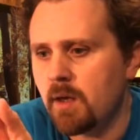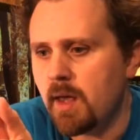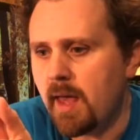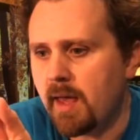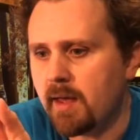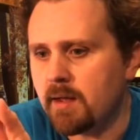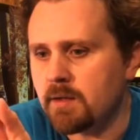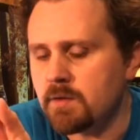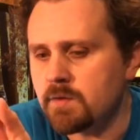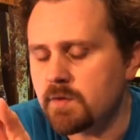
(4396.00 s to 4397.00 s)

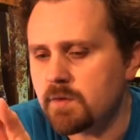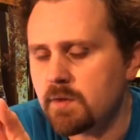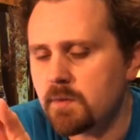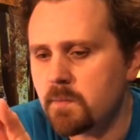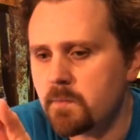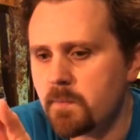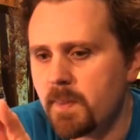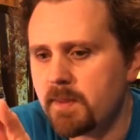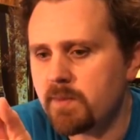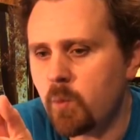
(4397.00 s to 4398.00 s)
And
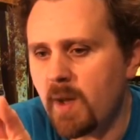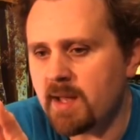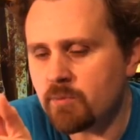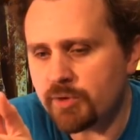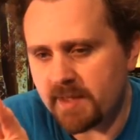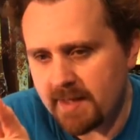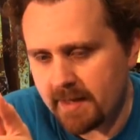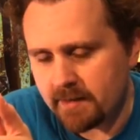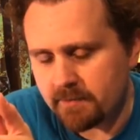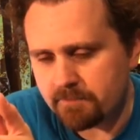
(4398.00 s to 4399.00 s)
the way I'm looking at
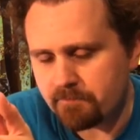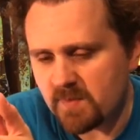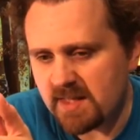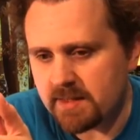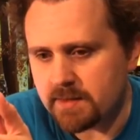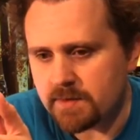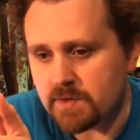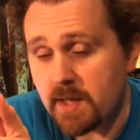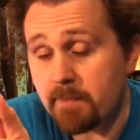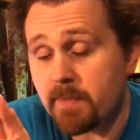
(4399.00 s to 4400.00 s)
it is
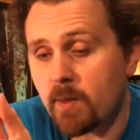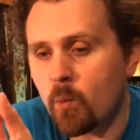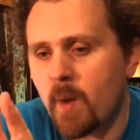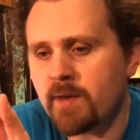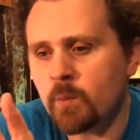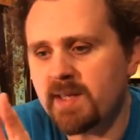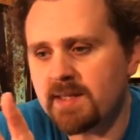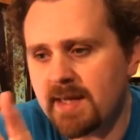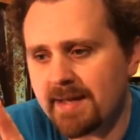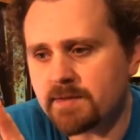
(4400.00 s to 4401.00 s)
when we
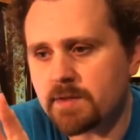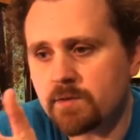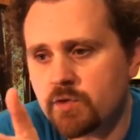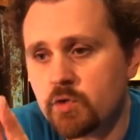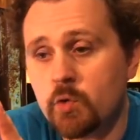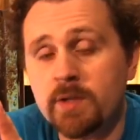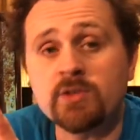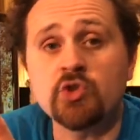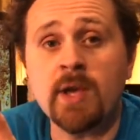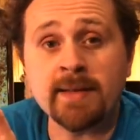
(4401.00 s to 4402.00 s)
get to
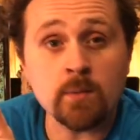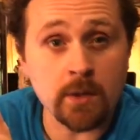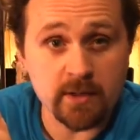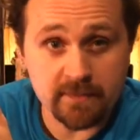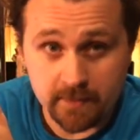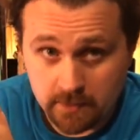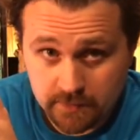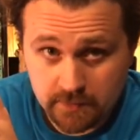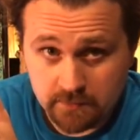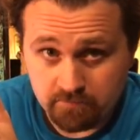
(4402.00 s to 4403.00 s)
January
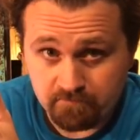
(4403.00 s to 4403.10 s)
1st,